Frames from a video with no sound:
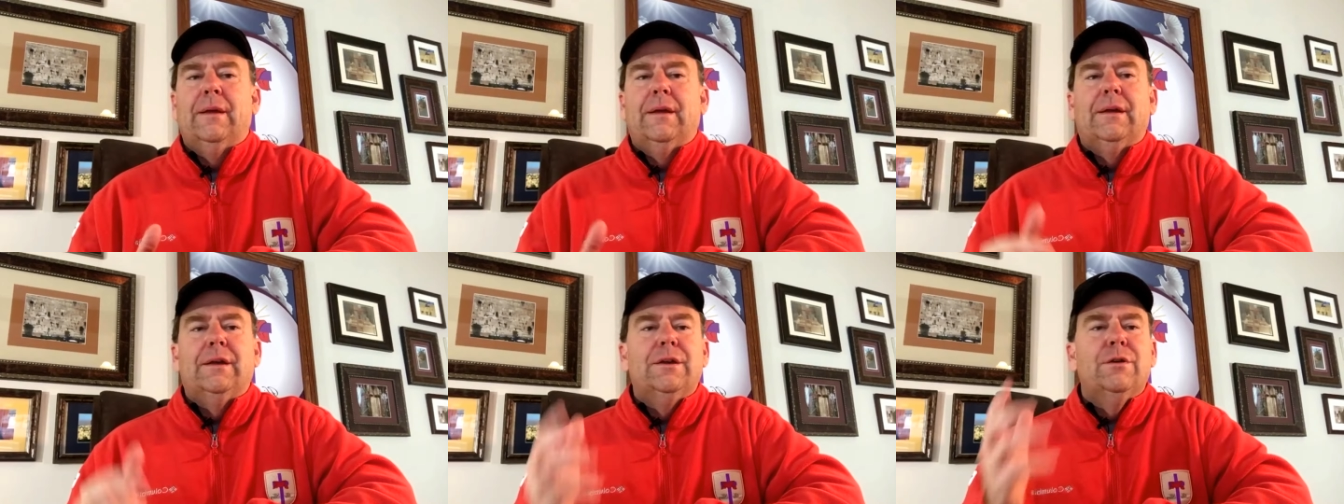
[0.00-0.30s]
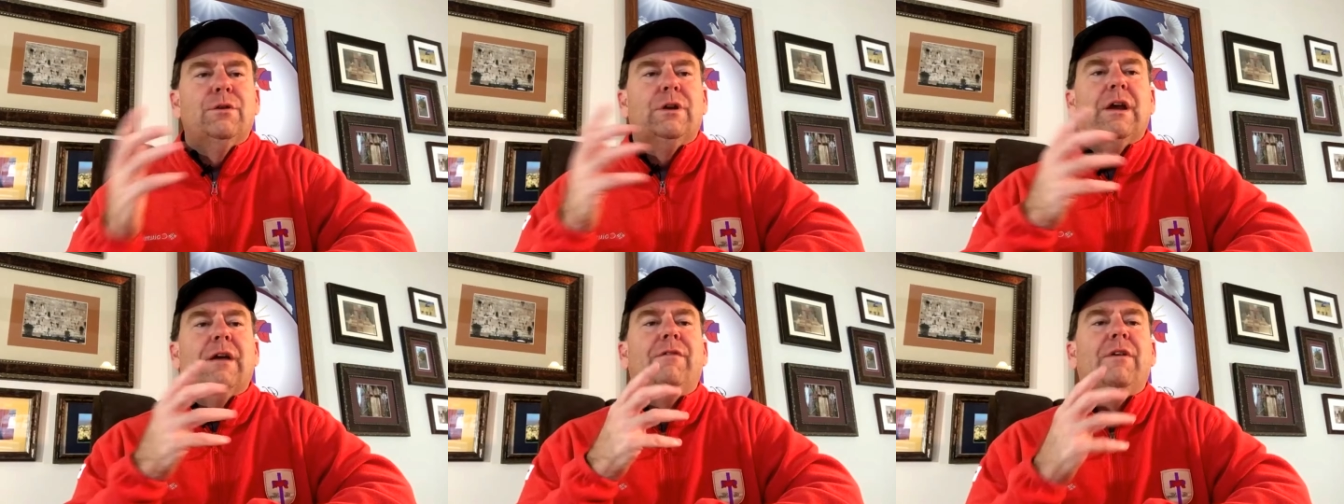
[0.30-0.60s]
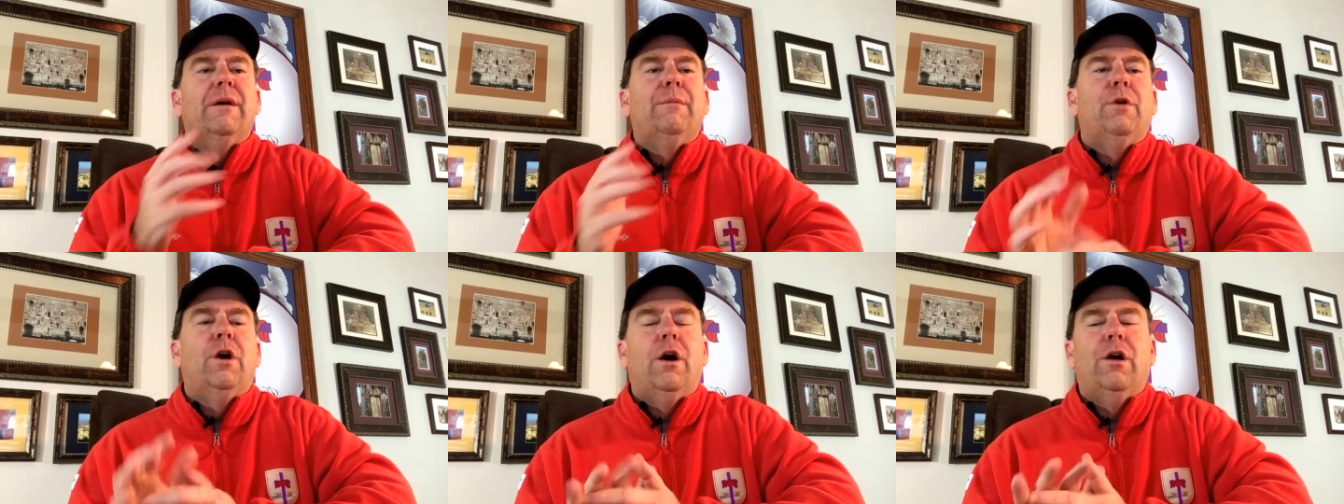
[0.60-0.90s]
you give
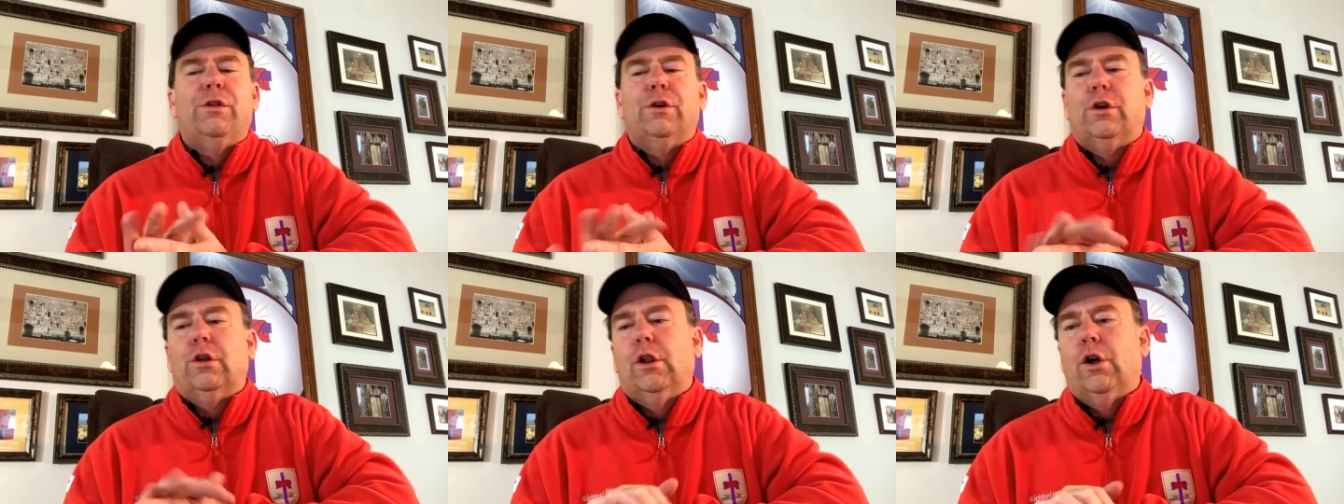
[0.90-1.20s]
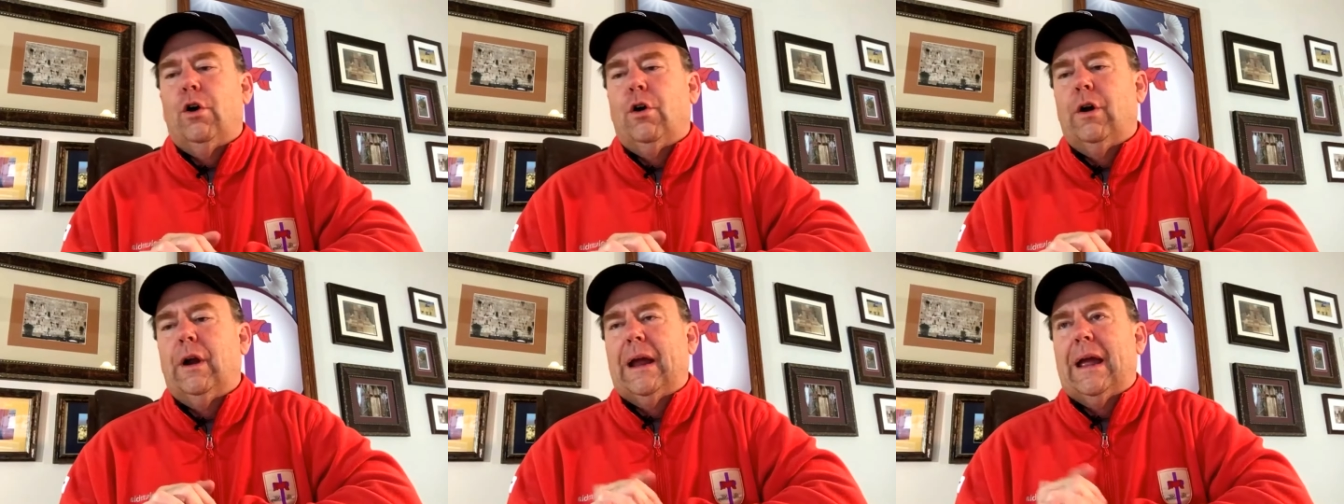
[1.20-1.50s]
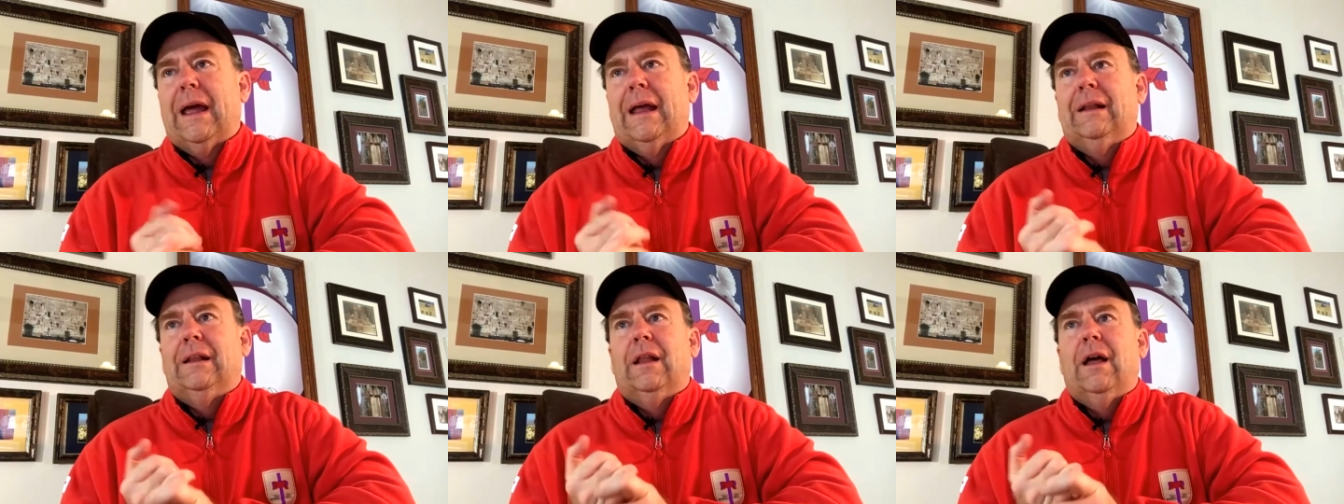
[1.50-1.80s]
him all the glory
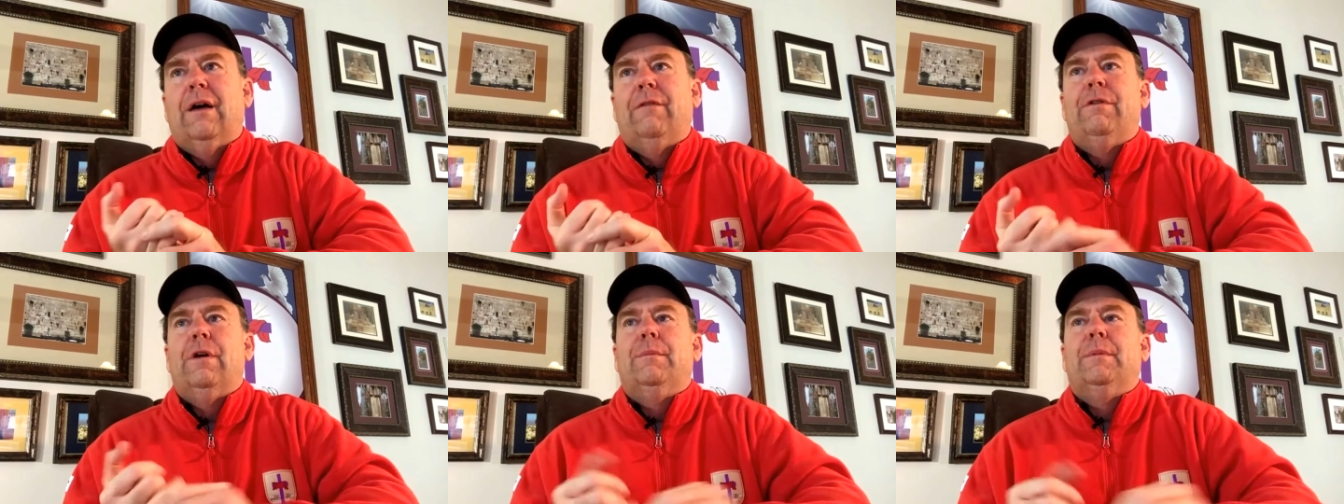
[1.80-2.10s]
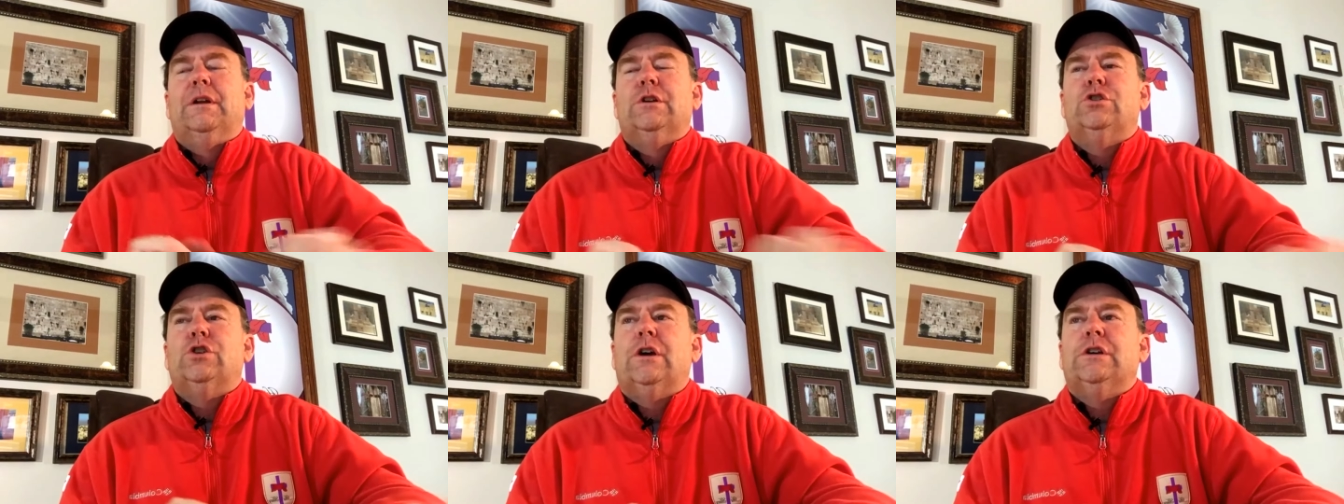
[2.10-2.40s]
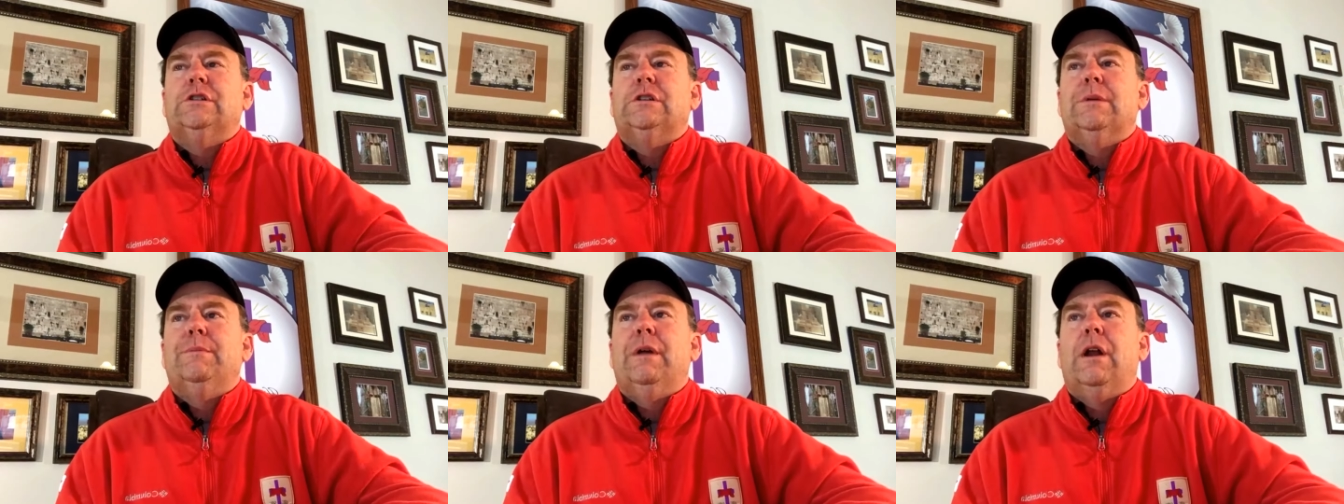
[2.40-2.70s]
and love him and
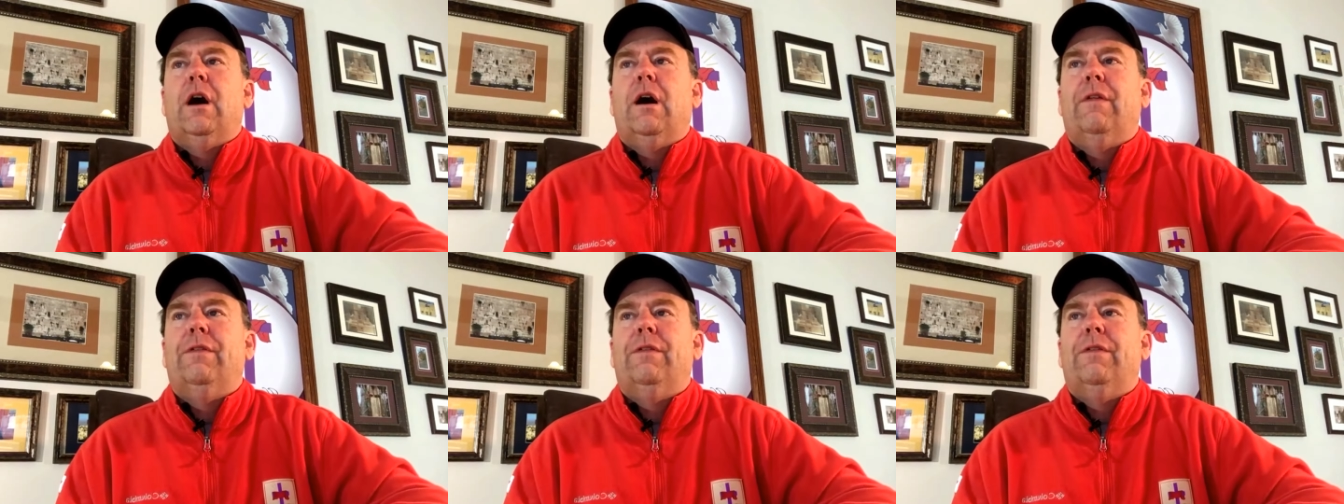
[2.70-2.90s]
trust him in all